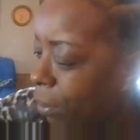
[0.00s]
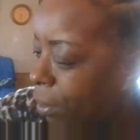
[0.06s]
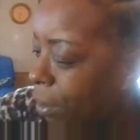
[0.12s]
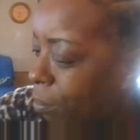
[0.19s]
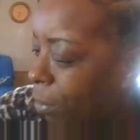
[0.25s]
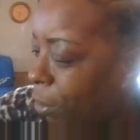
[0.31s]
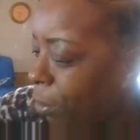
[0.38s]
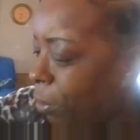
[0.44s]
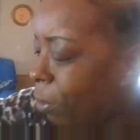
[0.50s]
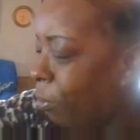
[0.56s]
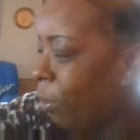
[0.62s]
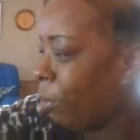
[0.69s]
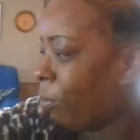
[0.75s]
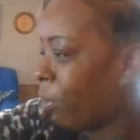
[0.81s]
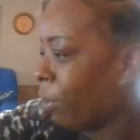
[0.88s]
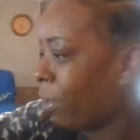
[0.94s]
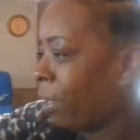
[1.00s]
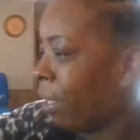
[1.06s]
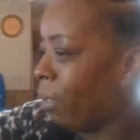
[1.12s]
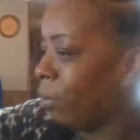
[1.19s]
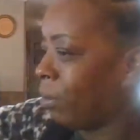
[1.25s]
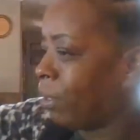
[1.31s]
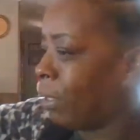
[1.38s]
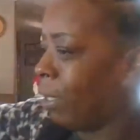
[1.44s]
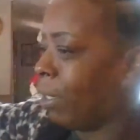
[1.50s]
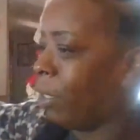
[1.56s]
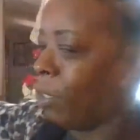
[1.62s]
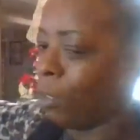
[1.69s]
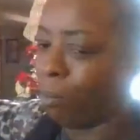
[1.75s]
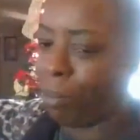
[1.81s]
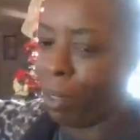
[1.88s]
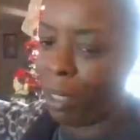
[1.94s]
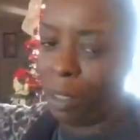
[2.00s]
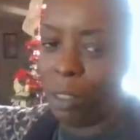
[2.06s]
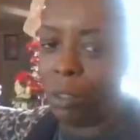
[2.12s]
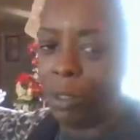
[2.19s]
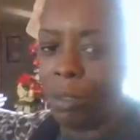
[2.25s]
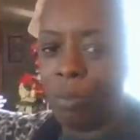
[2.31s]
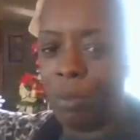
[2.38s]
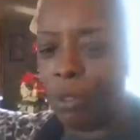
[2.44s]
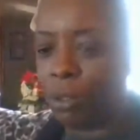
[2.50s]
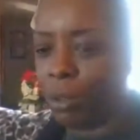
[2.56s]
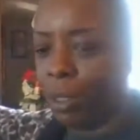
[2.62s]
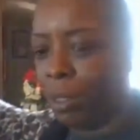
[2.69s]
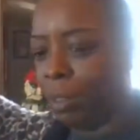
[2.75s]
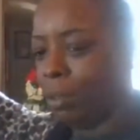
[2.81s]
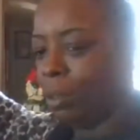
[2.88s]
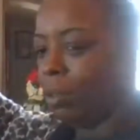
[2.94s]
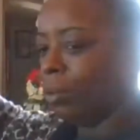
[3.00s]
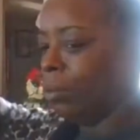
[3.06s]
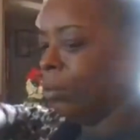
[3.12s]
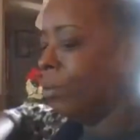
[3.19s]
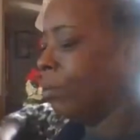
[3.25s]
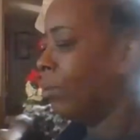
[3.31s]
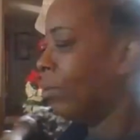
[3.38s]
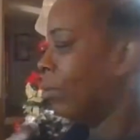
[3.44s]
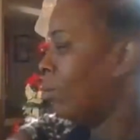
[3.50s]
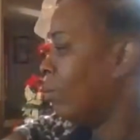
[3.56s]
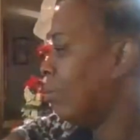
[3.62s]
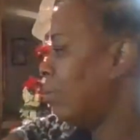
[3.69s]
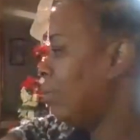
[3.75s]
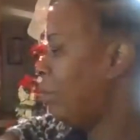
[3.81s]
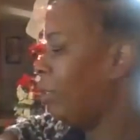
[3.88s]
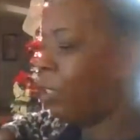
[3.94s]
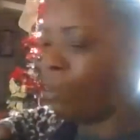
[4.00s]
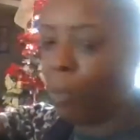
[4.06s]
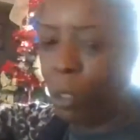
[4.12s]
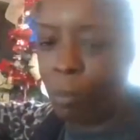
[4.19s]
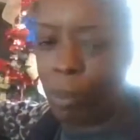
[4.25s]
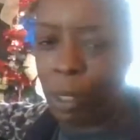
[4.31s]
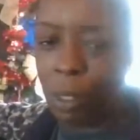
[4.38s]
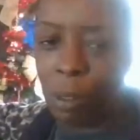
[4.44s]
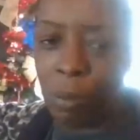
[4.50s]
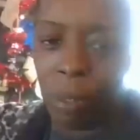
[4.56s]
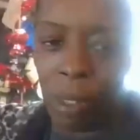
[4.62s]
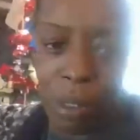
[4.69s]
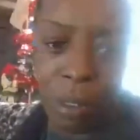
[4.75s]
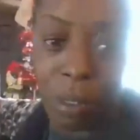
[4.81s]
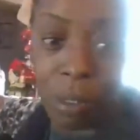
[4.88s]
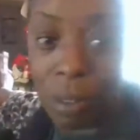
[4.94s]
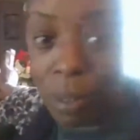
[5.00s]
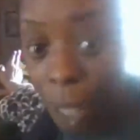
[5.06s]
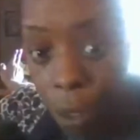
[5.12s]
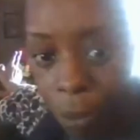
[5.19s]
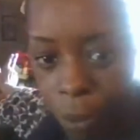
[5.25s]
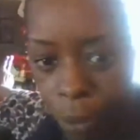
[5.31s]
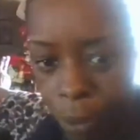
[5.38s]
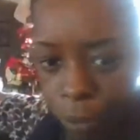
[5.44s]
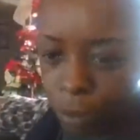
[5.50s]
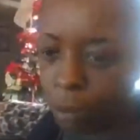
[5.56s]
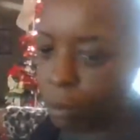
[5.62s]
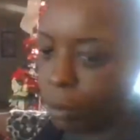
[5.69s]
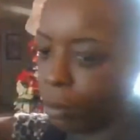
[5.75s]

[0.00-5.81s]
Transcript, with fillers: look it, but you know, when you work out and you take care of your body, you don't even drink. He smoked marijuana. He's a stoner.